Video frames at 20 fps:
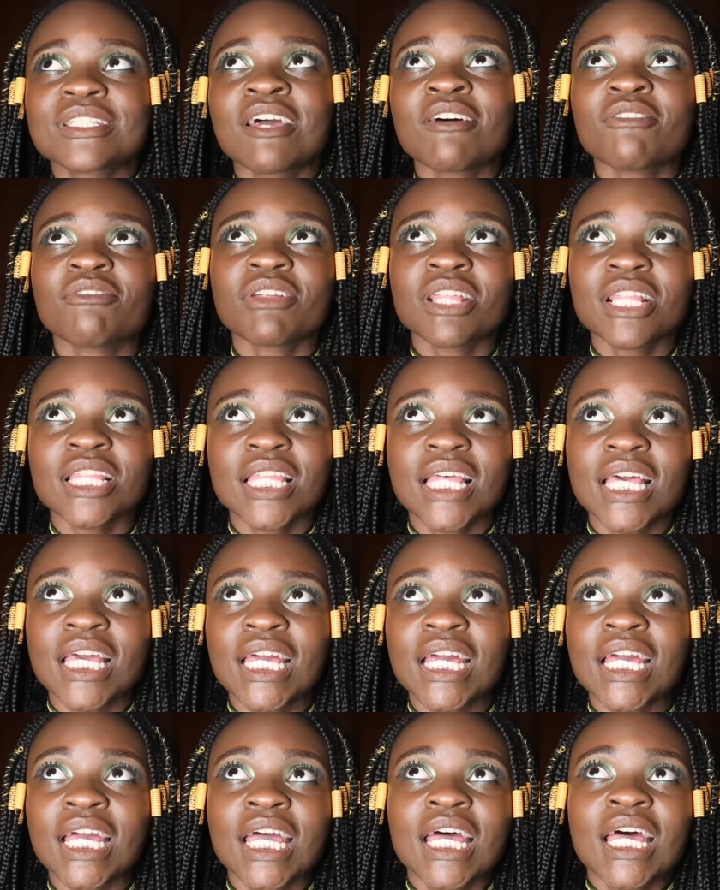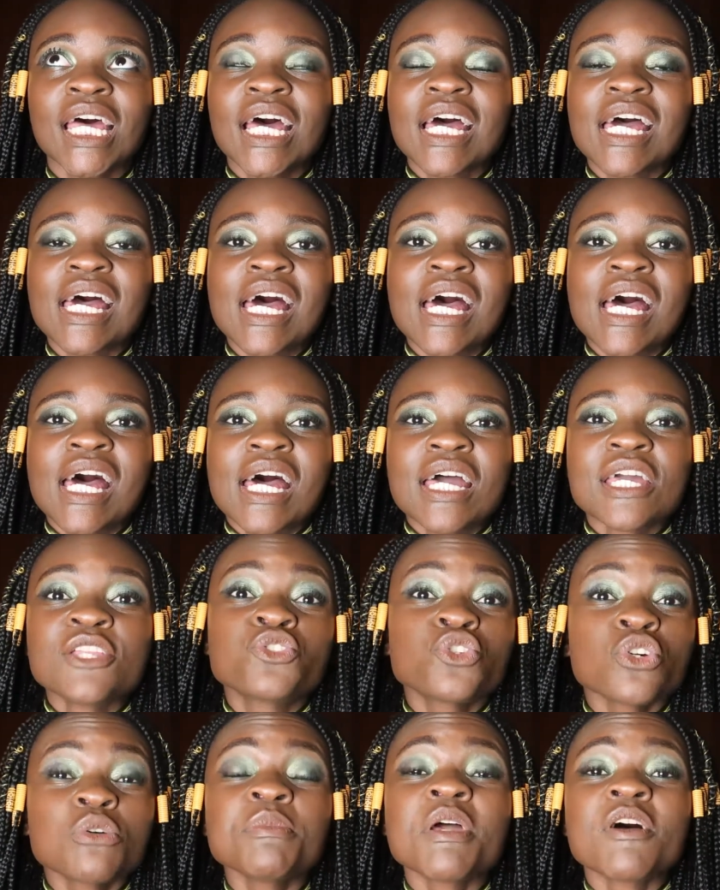I felt like it
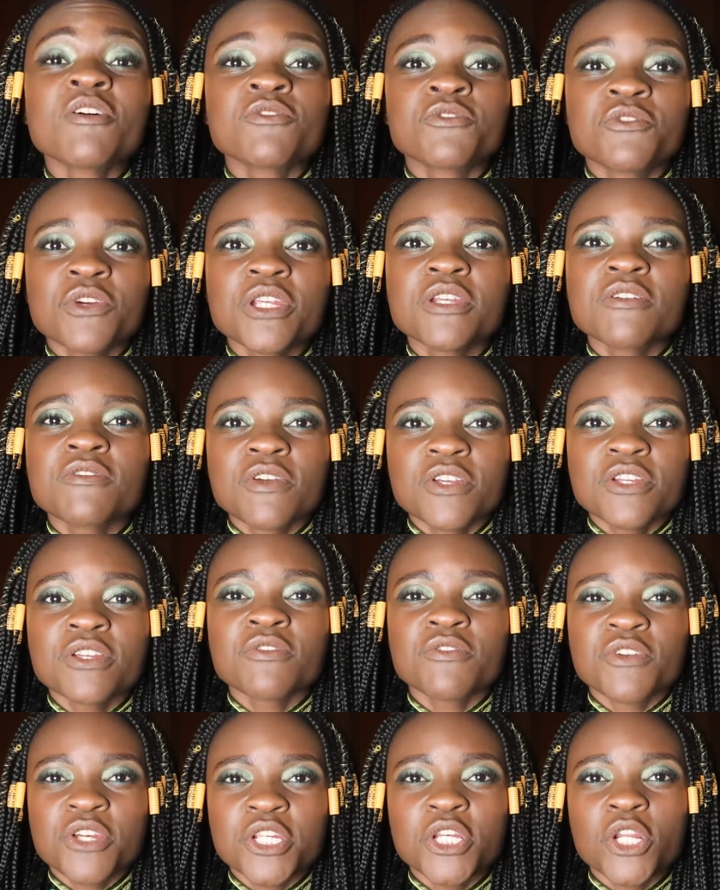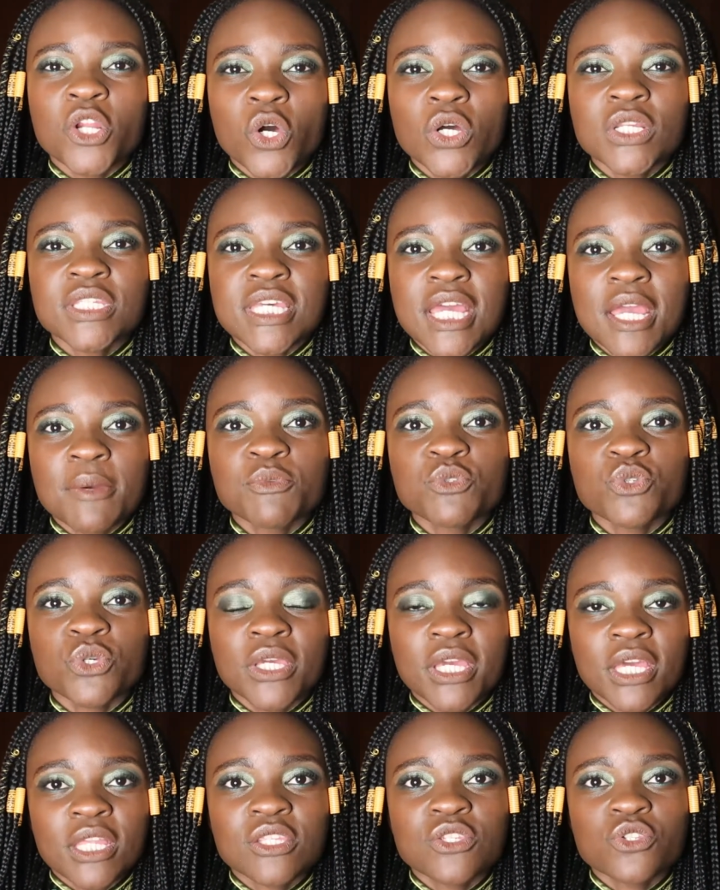took me a very long time to
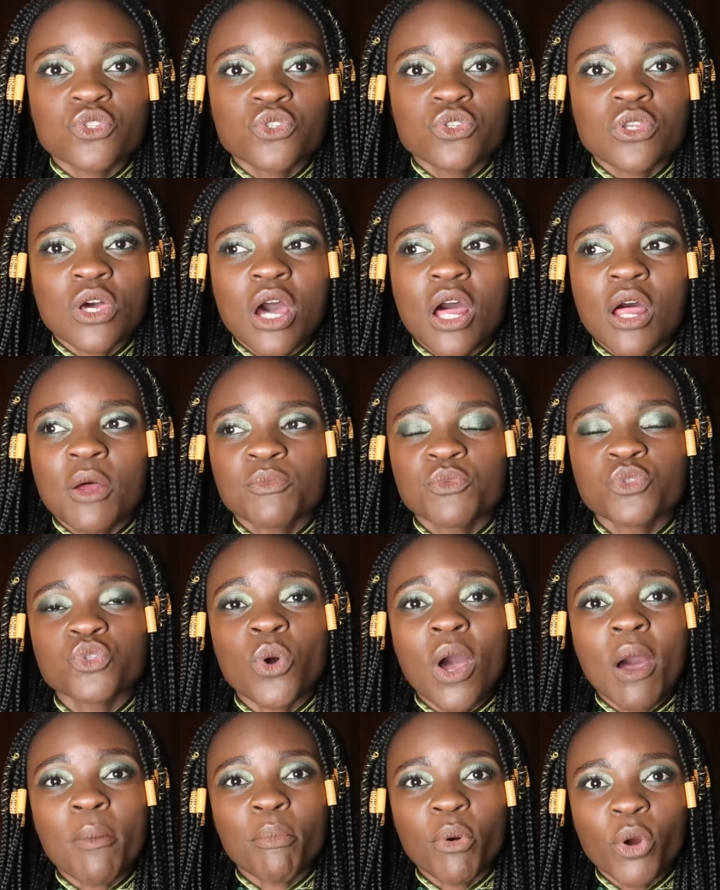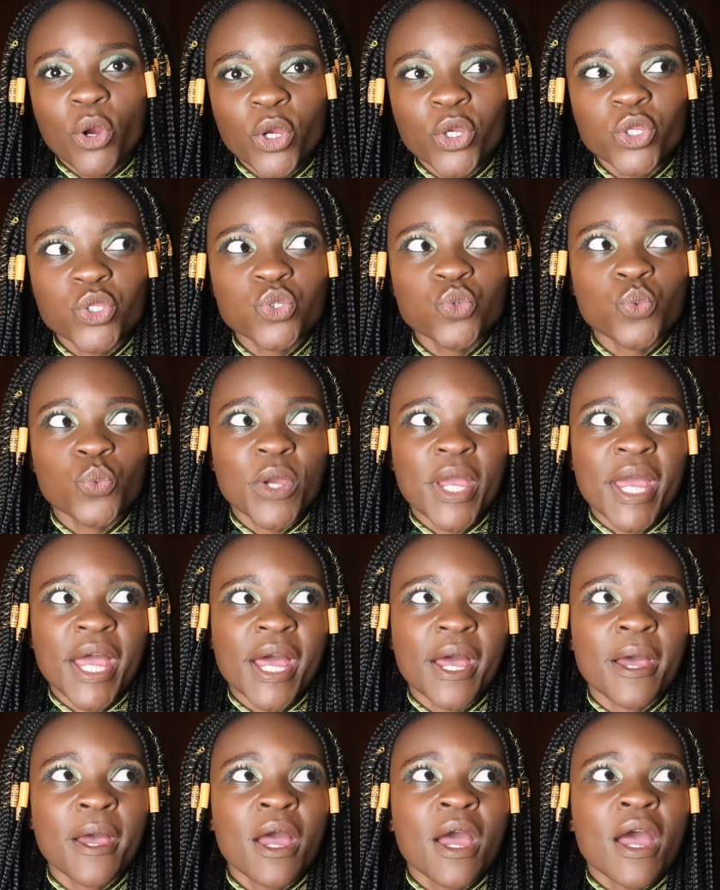get to a point
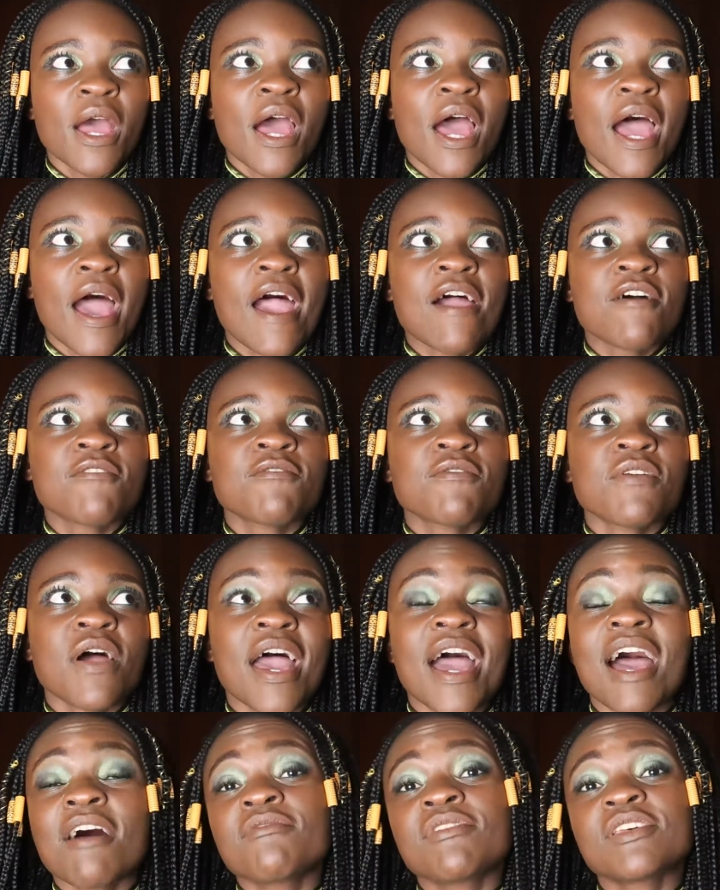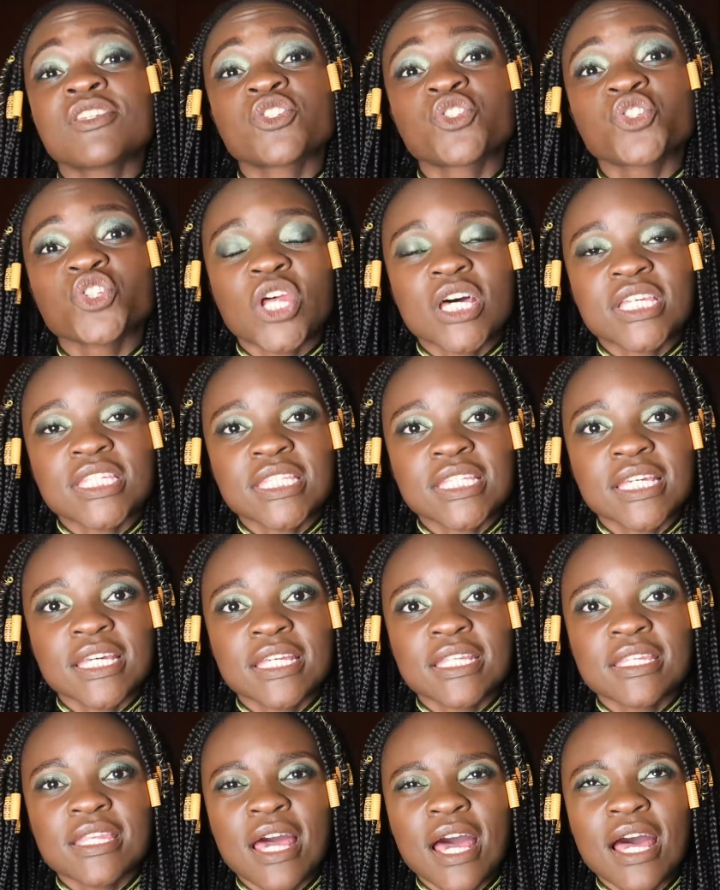where I have this
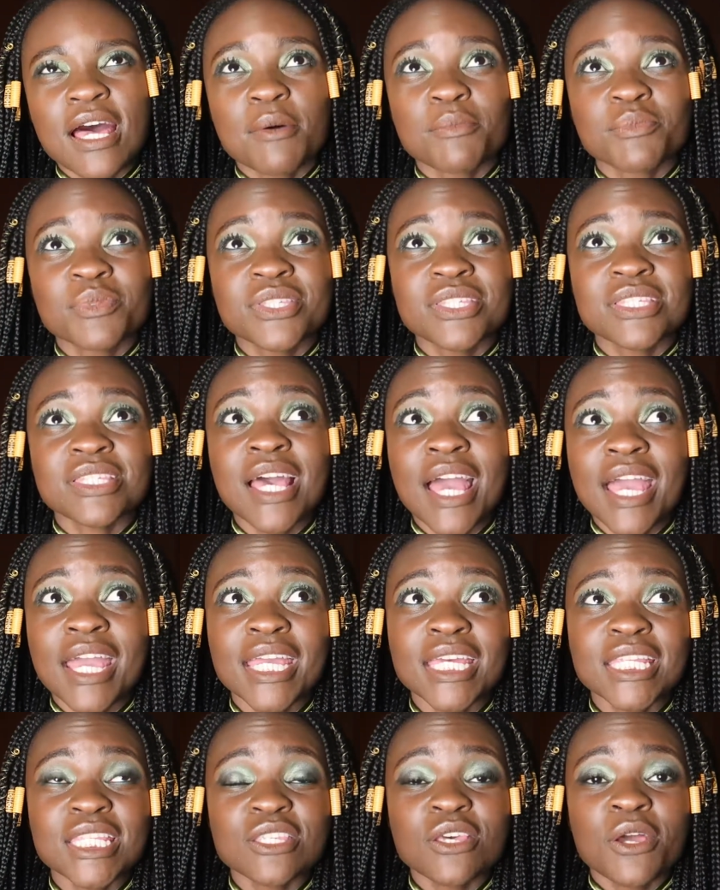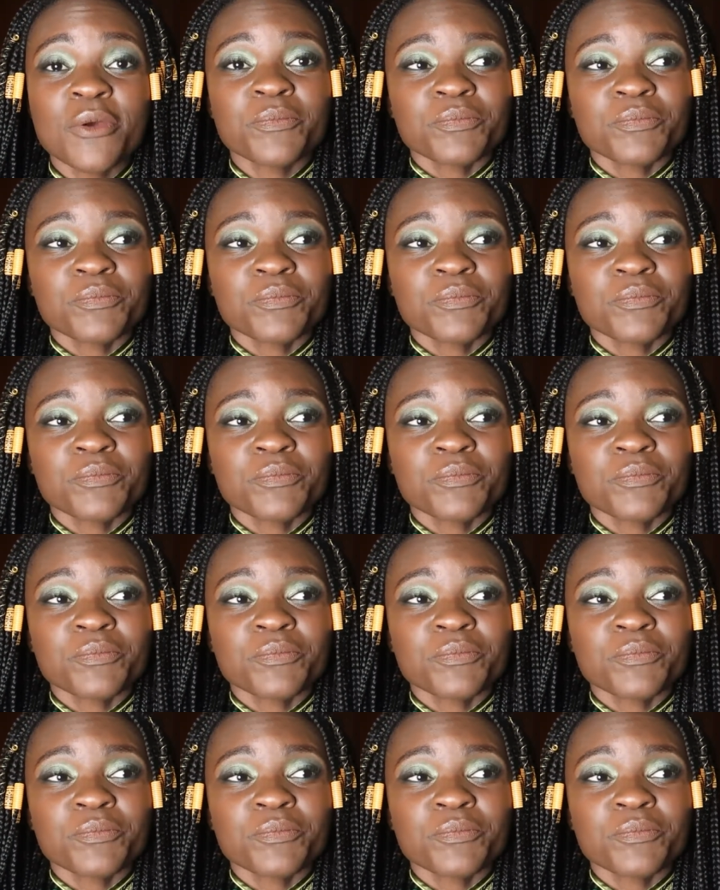trusted site